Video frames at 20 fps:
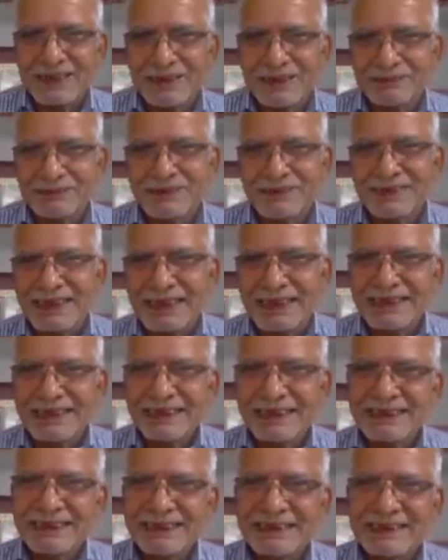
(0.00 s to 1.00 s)
of the
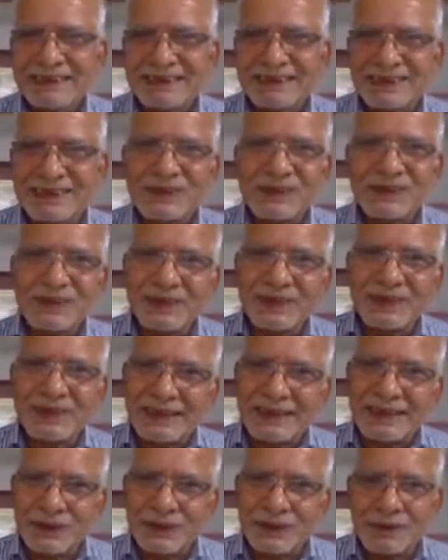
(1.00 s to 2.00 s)

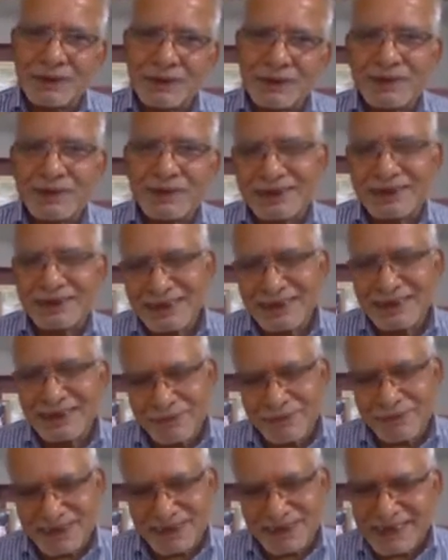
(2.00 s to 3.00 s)
1908 Nobel Prize in
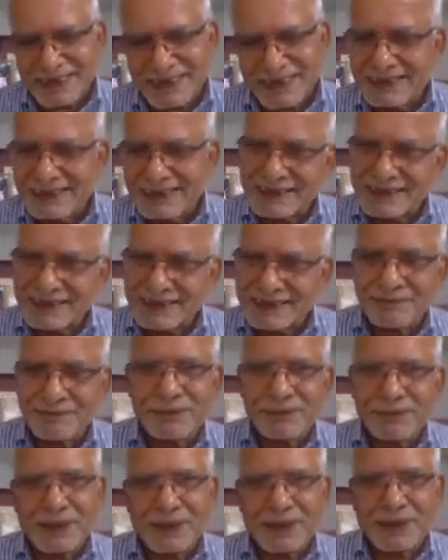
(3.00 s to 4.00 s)
Chemistry. It's a
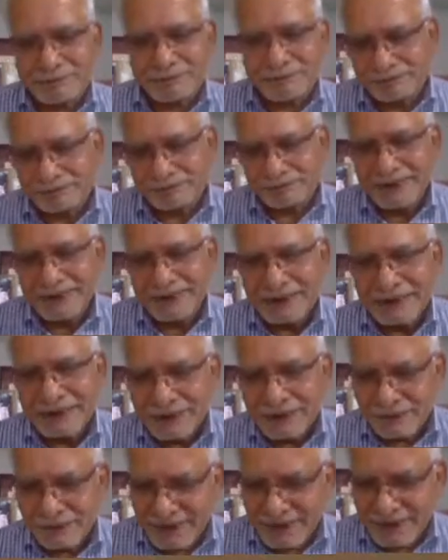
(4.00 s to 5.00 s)
subplot.
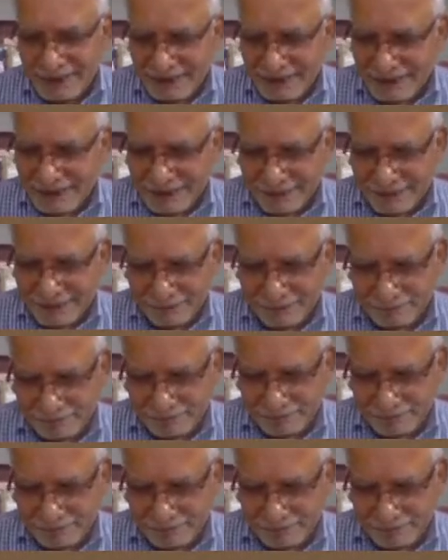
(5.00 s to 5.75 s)
When uh,